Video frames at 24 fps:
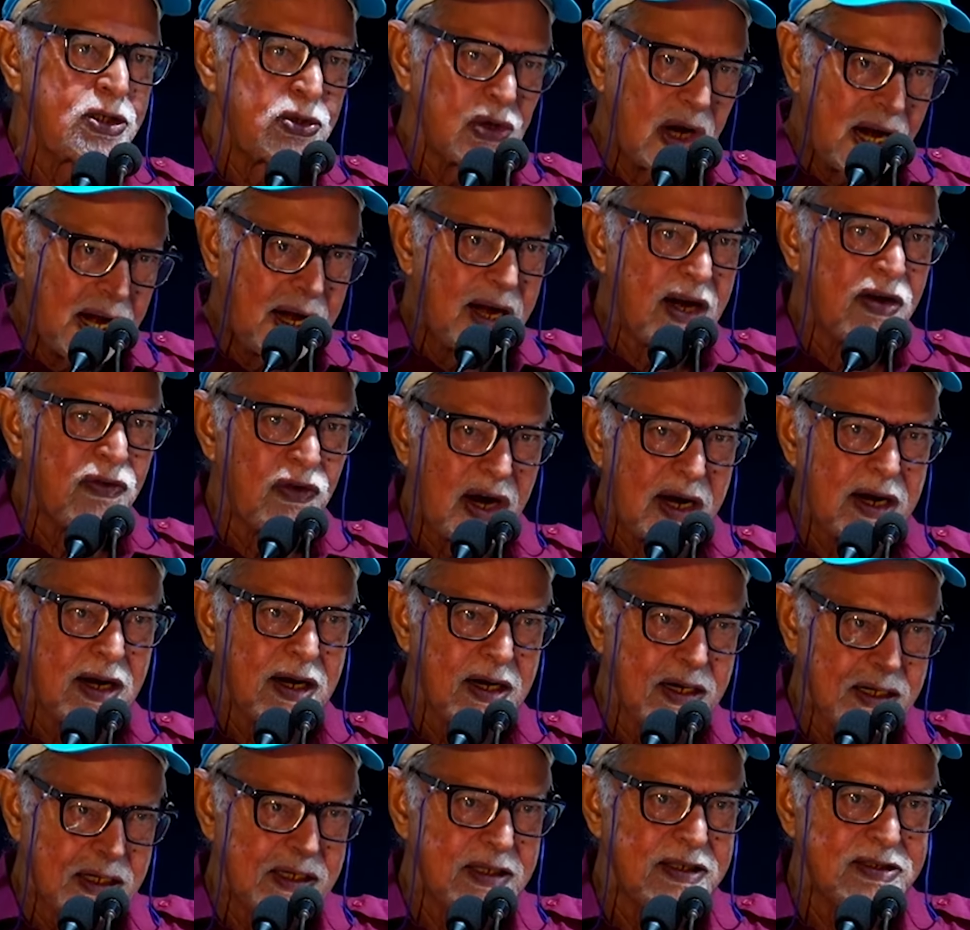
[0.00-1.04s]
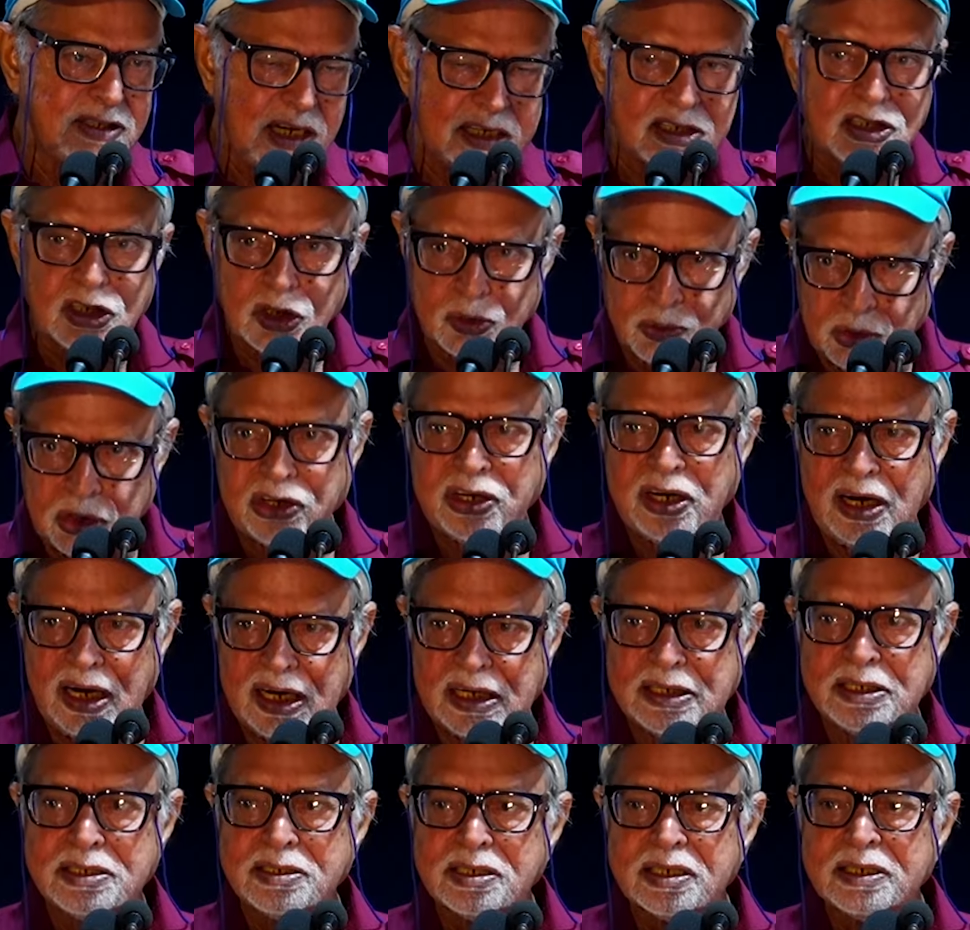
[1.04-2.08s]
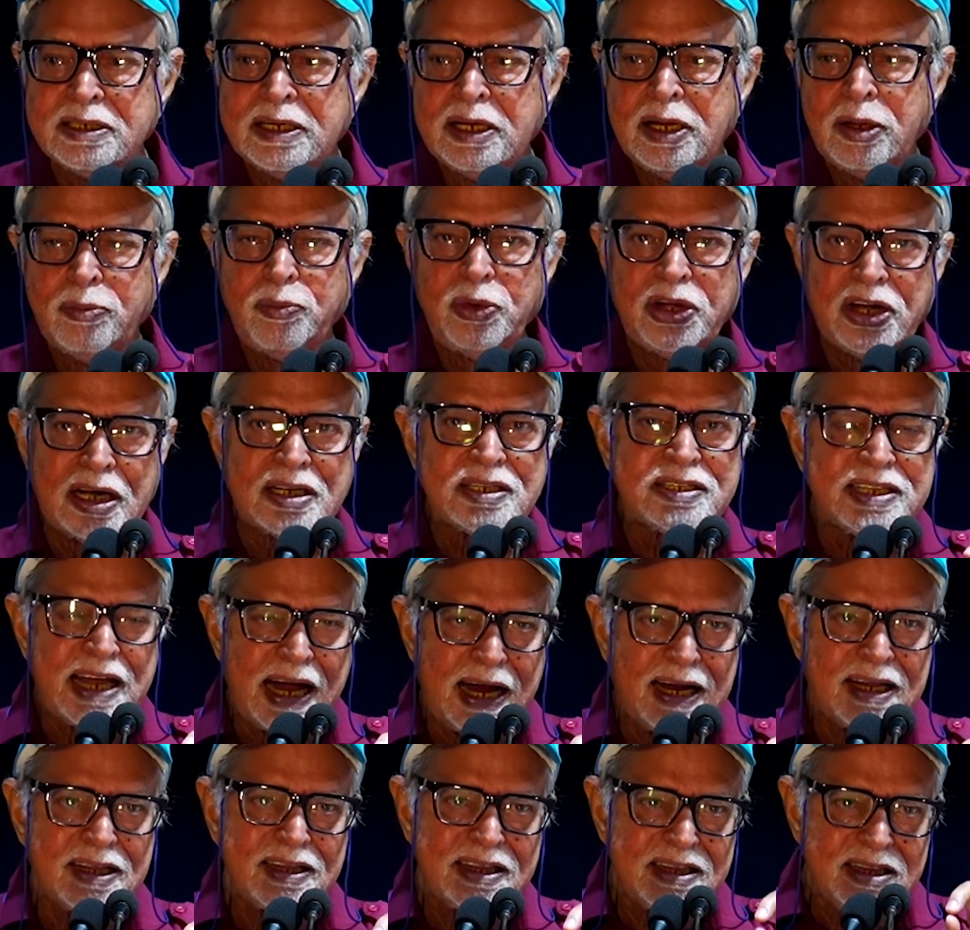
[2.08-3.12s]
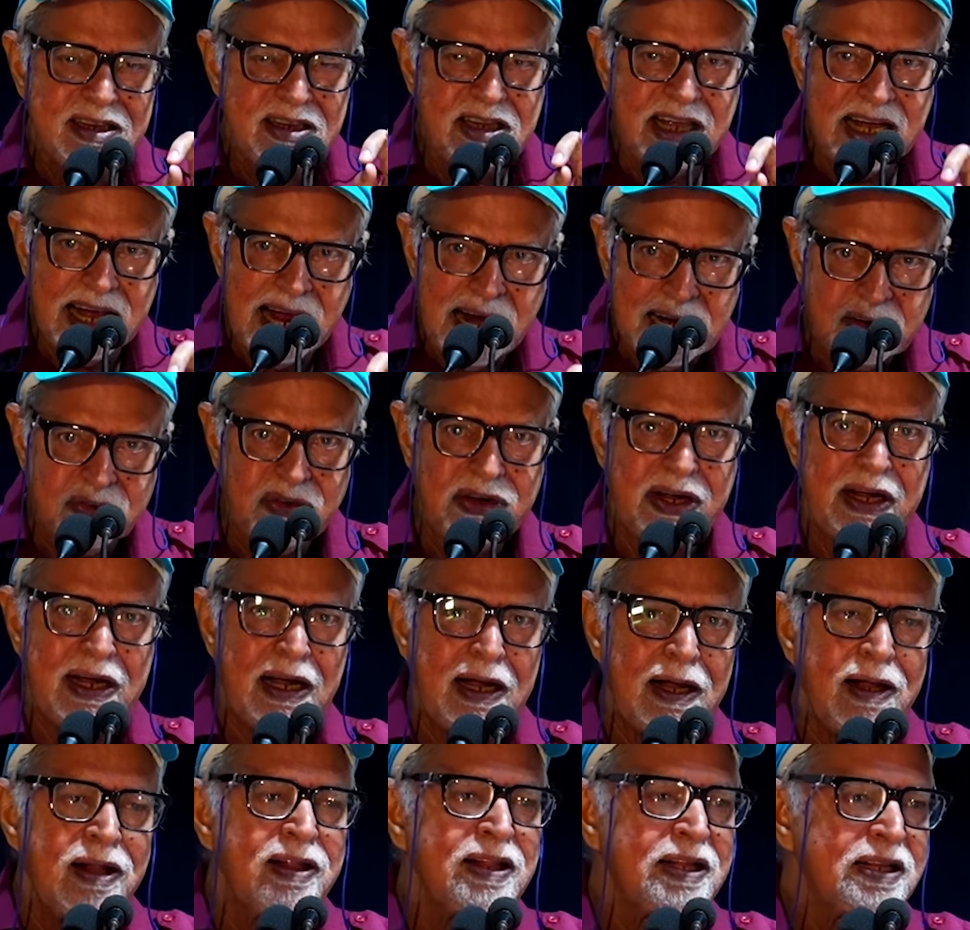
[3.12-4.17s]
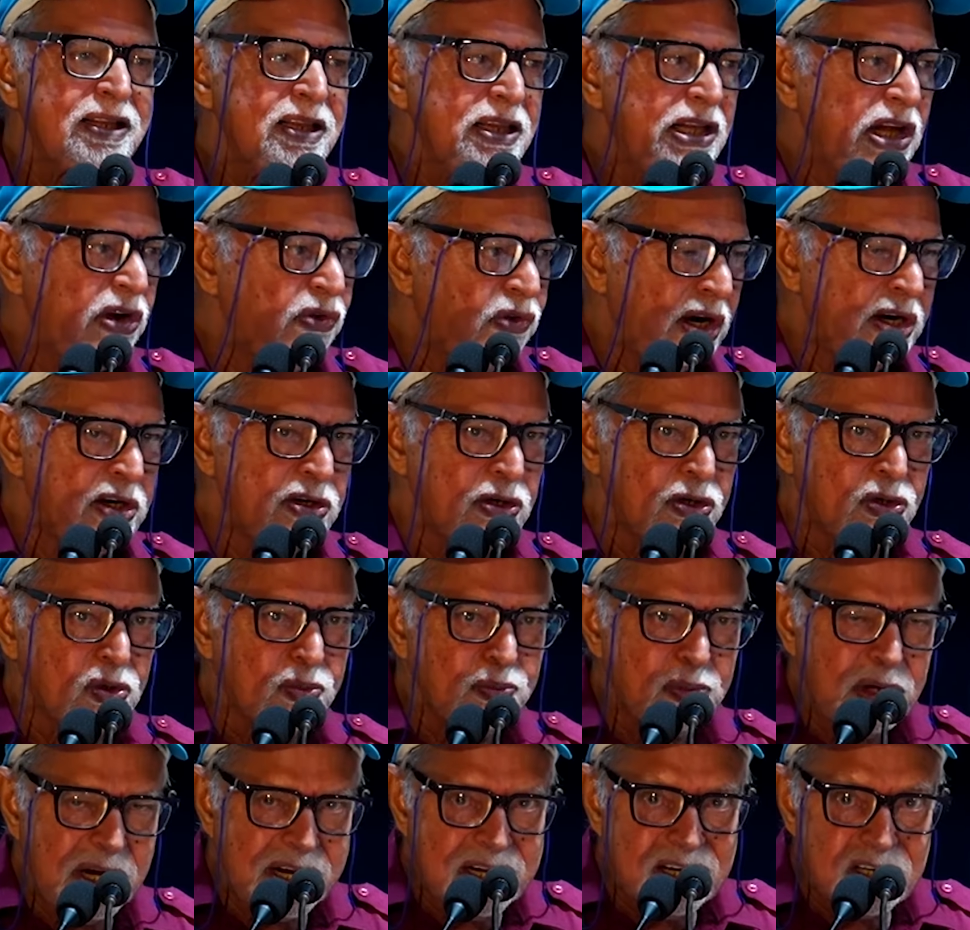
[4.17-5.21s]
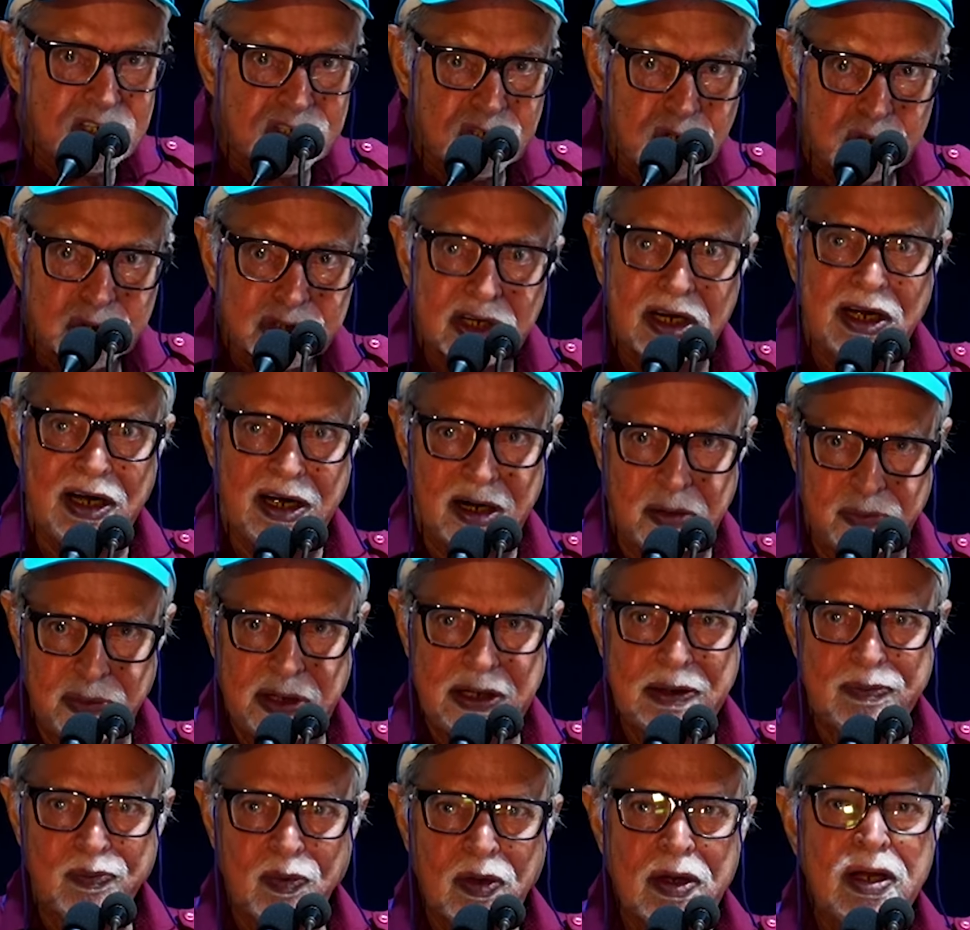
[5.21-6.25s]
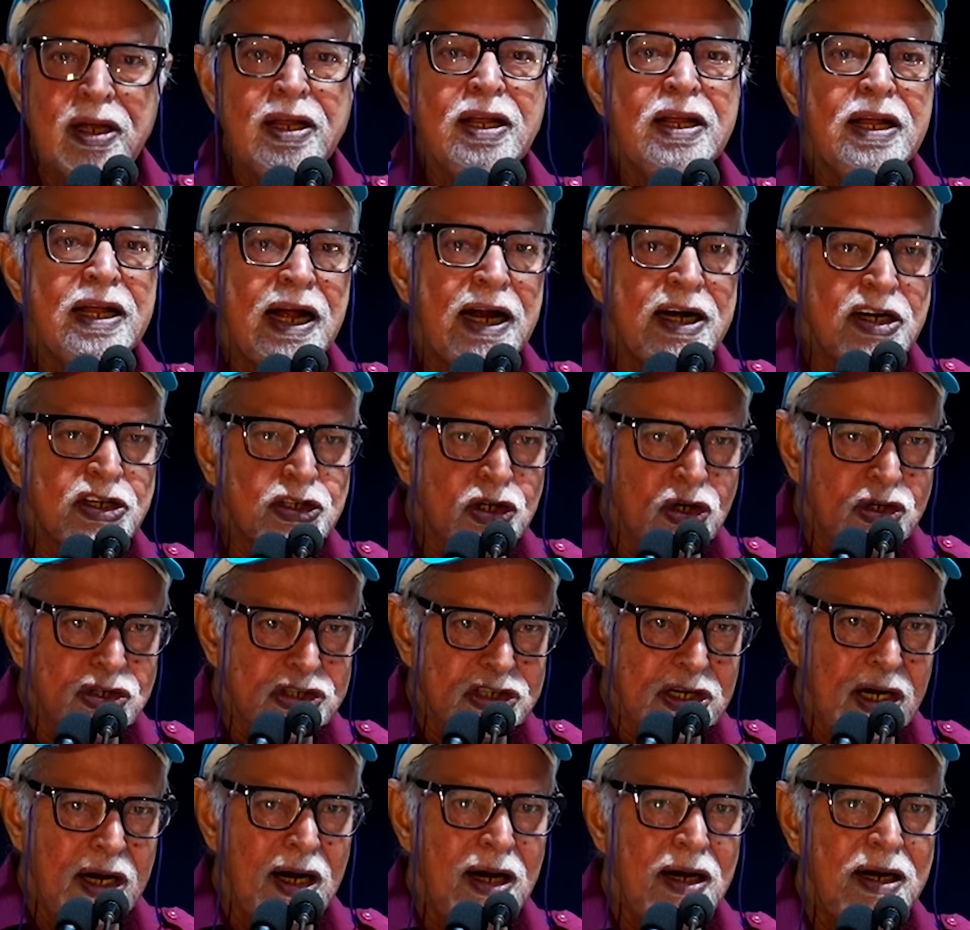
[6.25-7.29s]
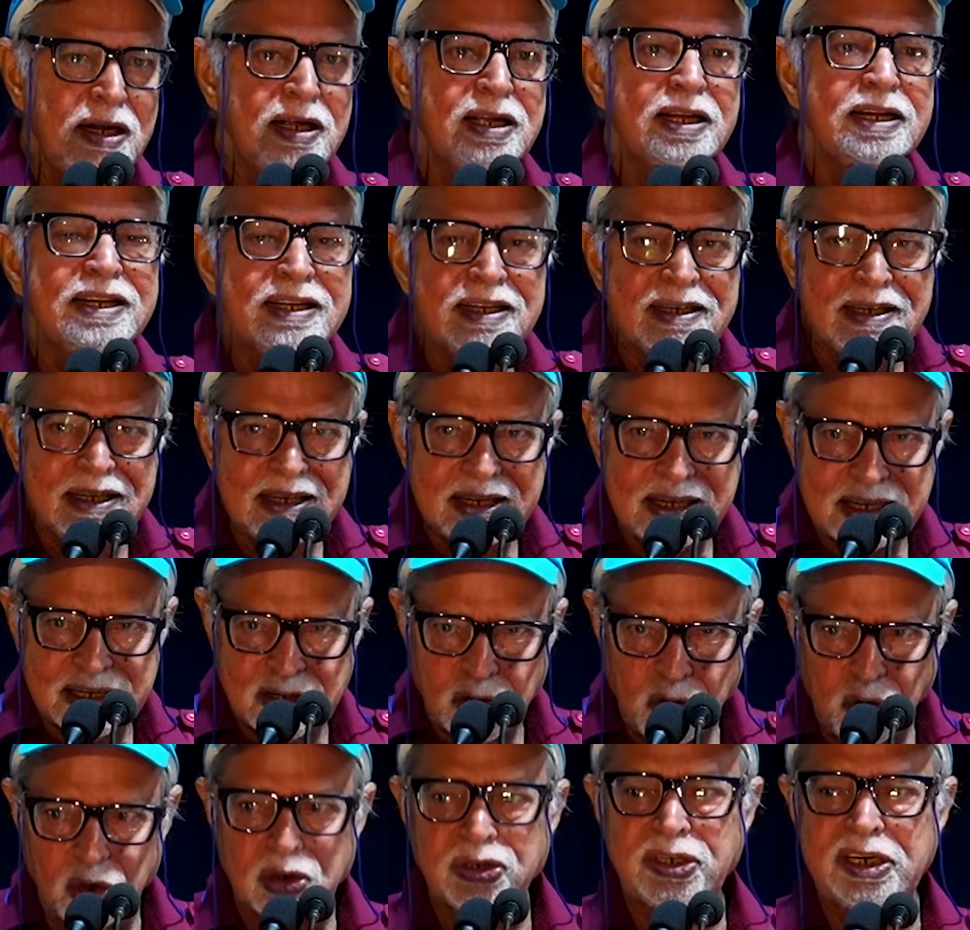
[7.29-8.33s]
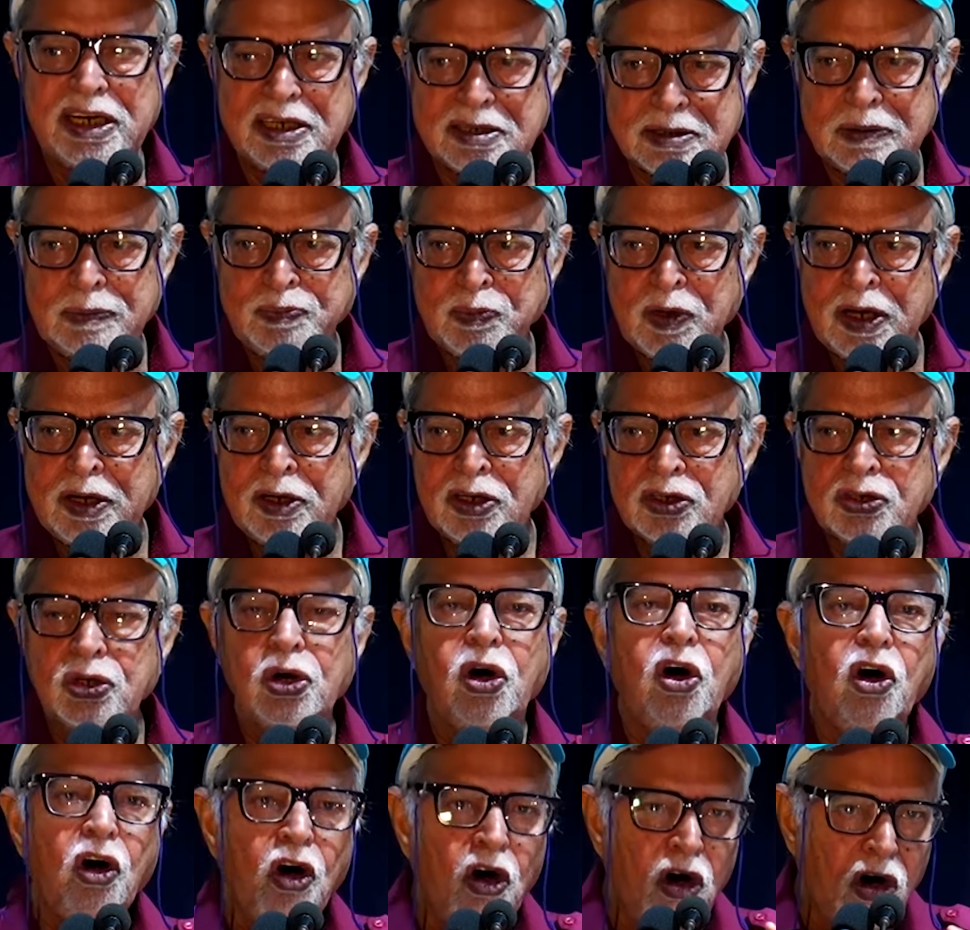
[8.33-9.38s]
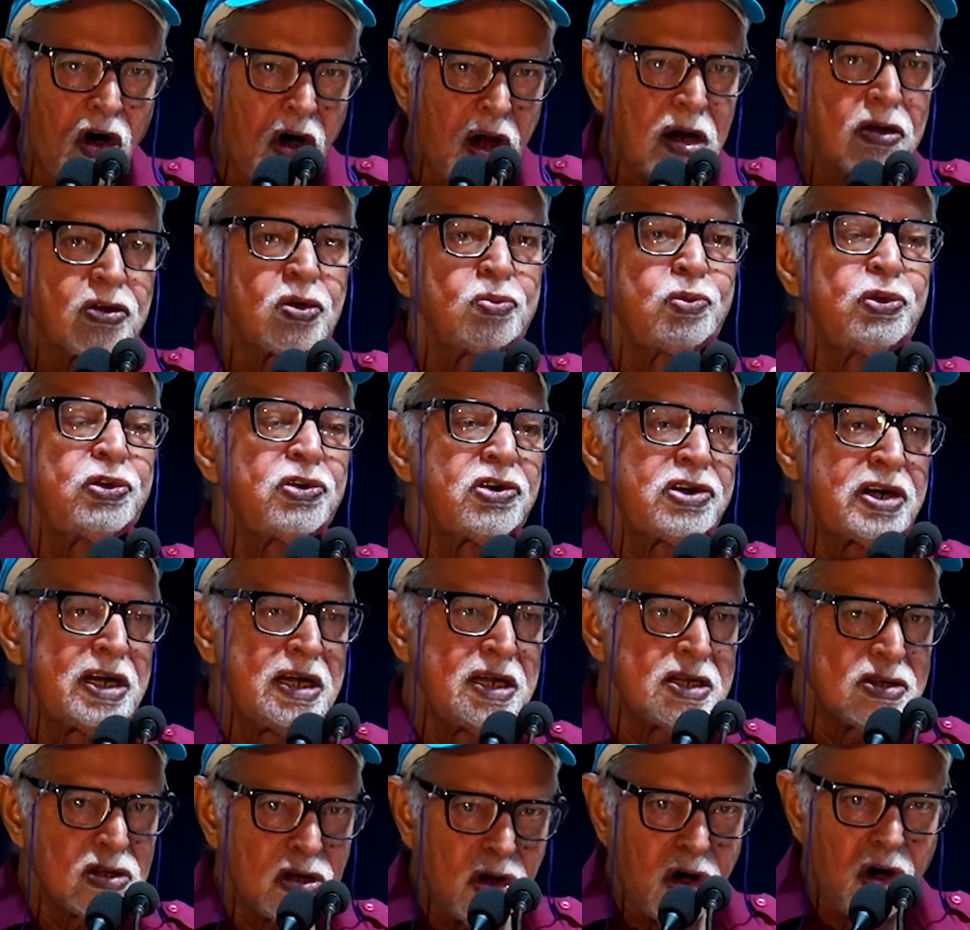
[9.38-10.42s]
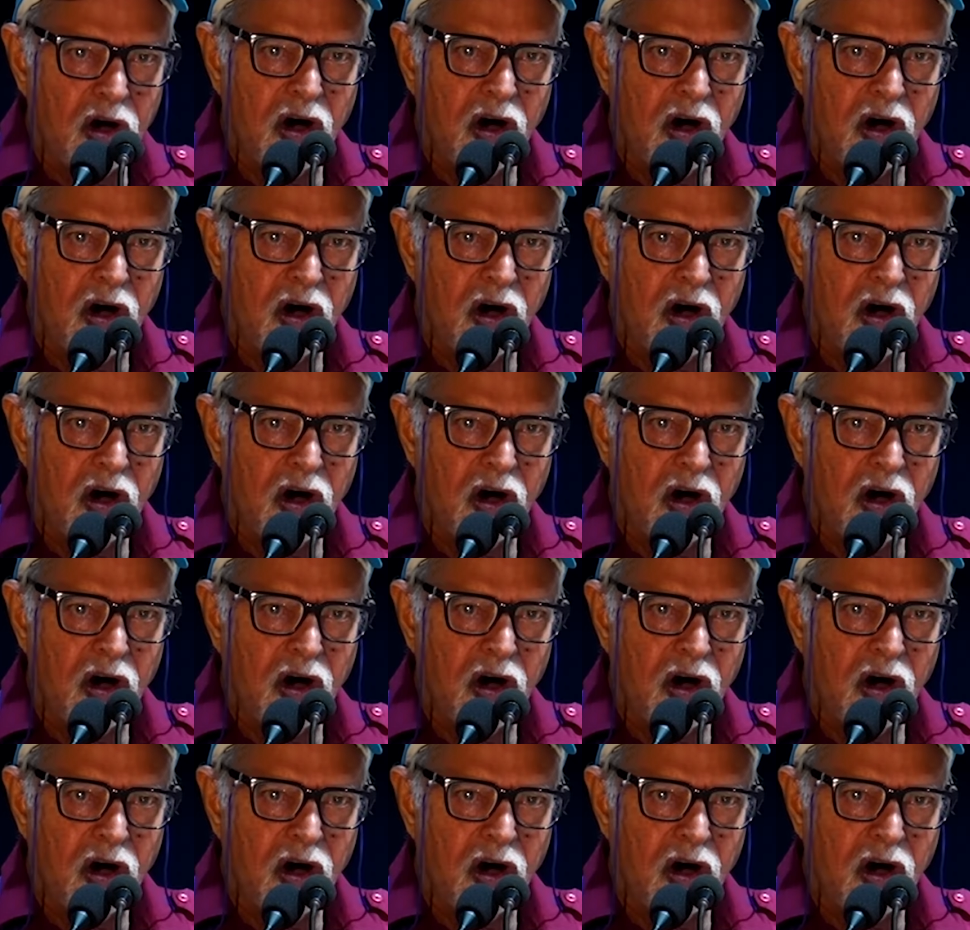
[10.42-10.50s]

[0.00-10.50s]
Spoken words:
joined one such community lunch because that way they wanted to bring social and social closeness. So all communities,